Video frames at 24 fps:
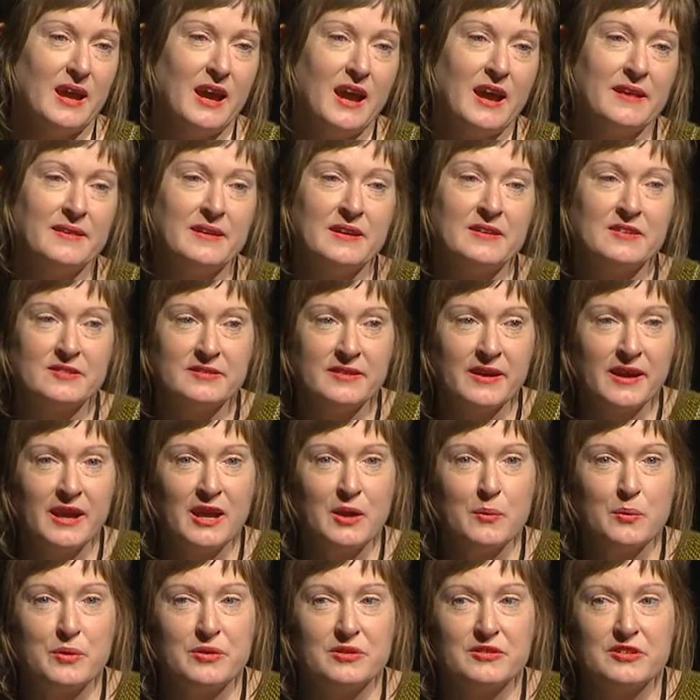and then
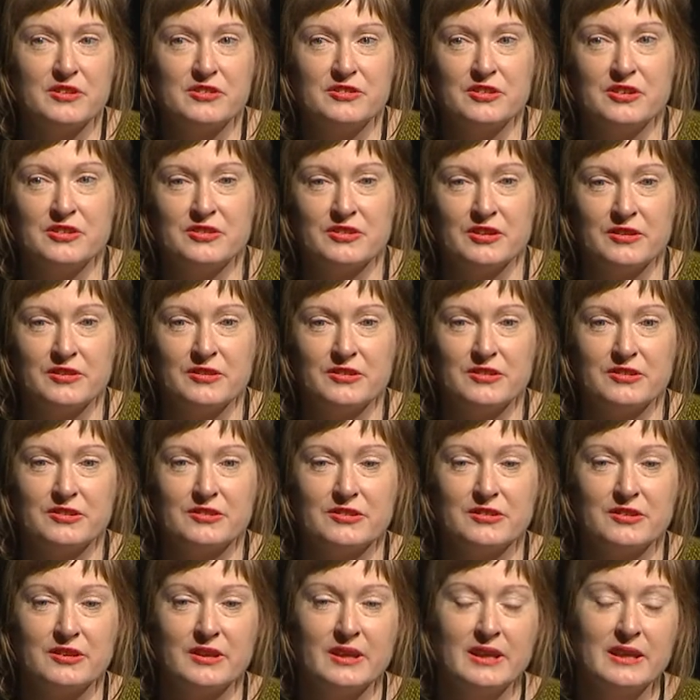staying with
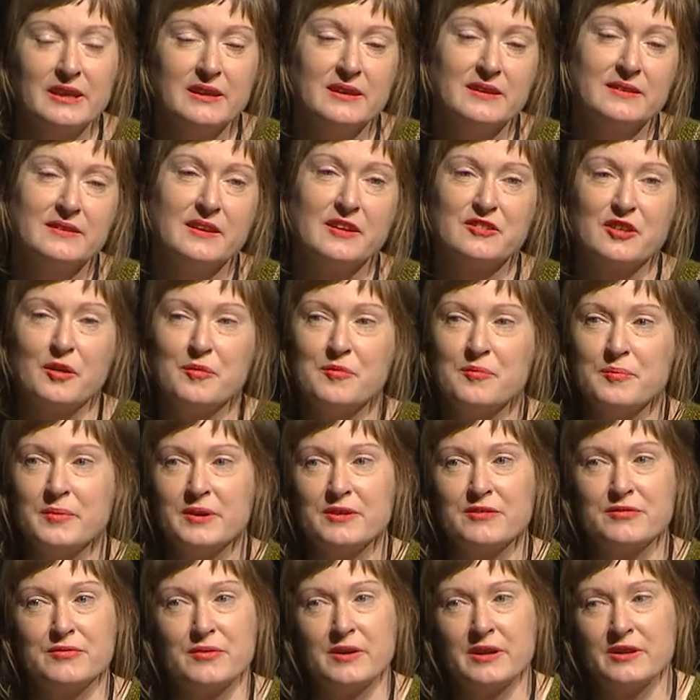decisions that some of
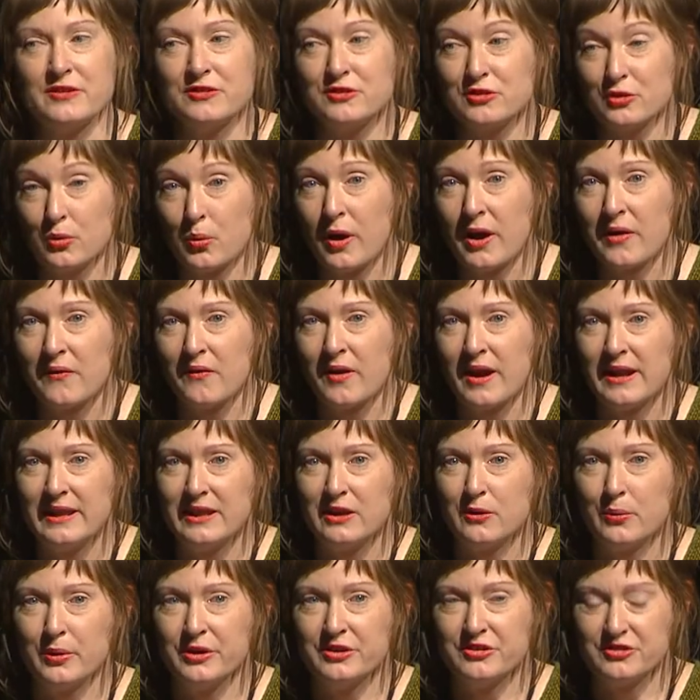my friends quite rightly
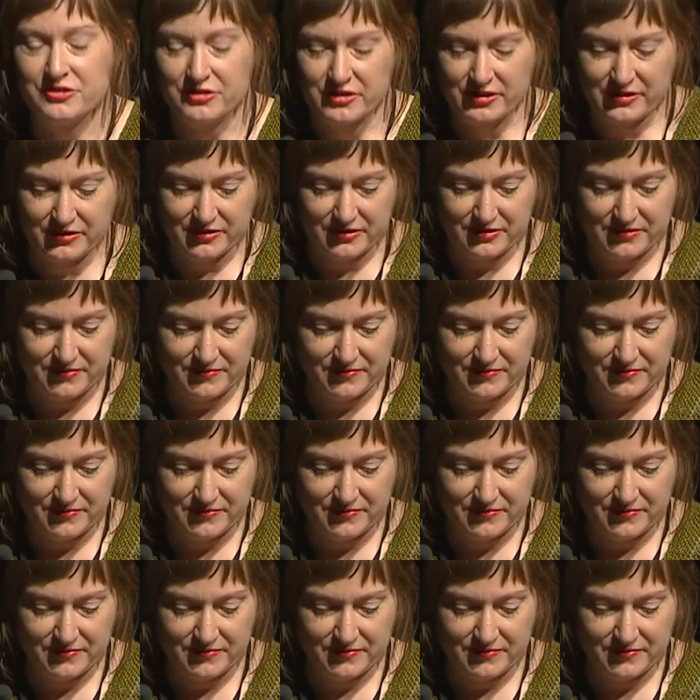questioned.